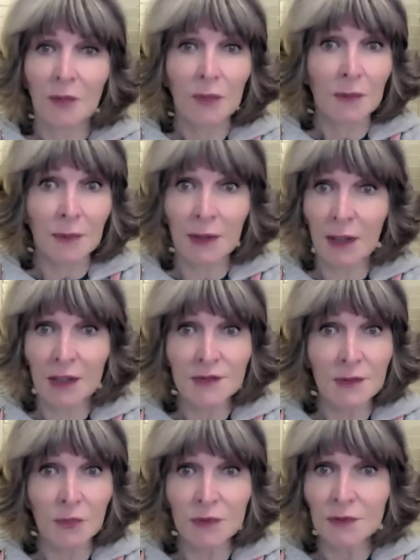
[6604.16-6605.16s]
you
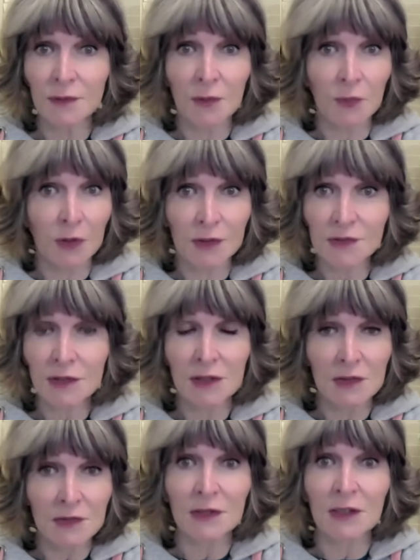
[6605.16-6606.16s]
realize it wasn't the worst and
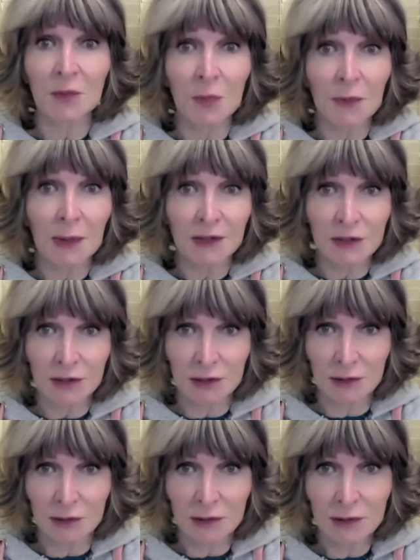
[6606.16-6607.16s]
it's a
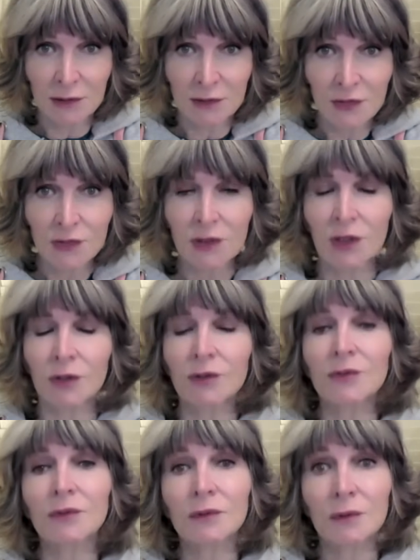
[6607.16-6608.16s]
liberation.
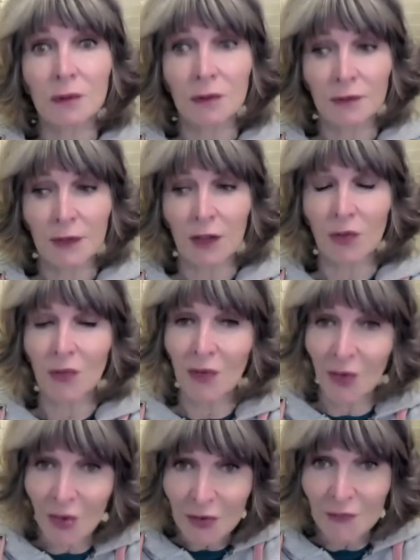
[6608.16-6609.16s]
So there are
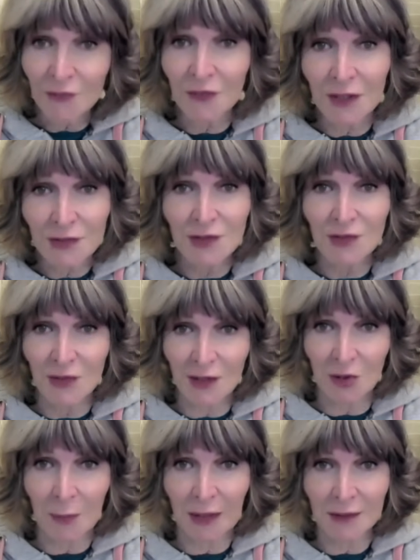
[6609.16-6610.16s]
a lot of things to
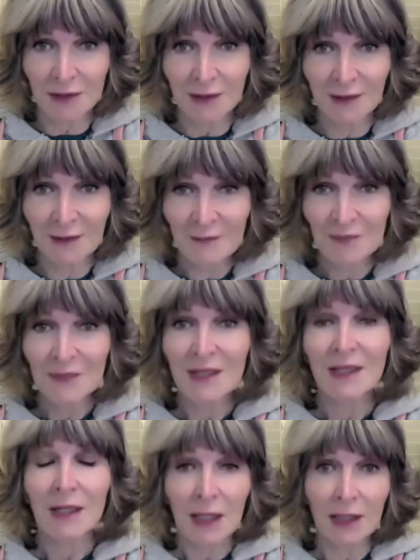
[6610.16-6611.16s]
think about
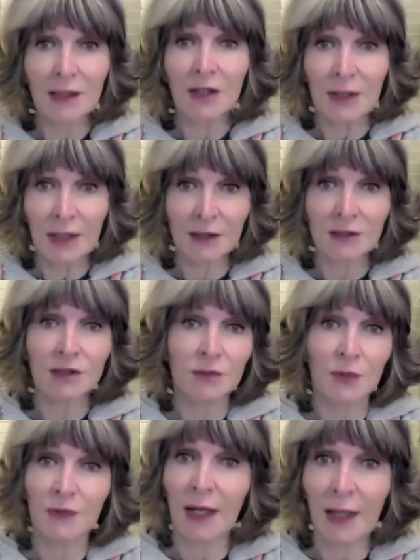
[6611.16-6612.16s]
in connection
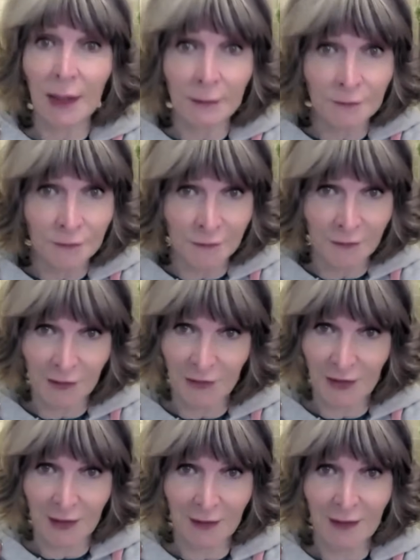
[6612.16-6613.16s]
with
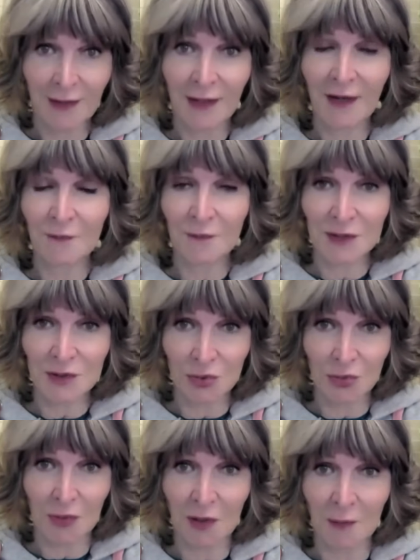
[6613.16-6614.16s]
everything I've been
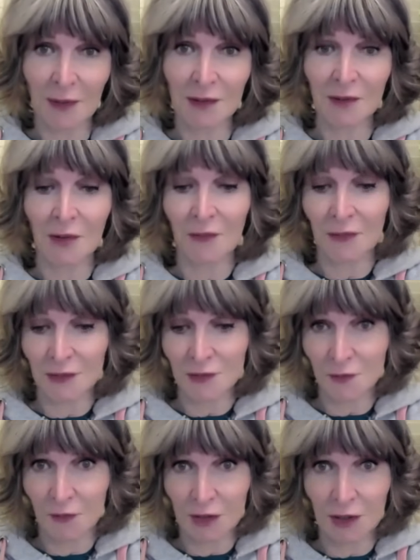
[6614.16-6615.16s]
talking about on
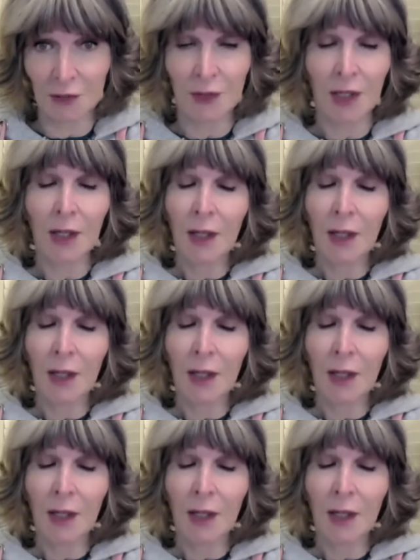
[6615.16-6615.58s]
this video.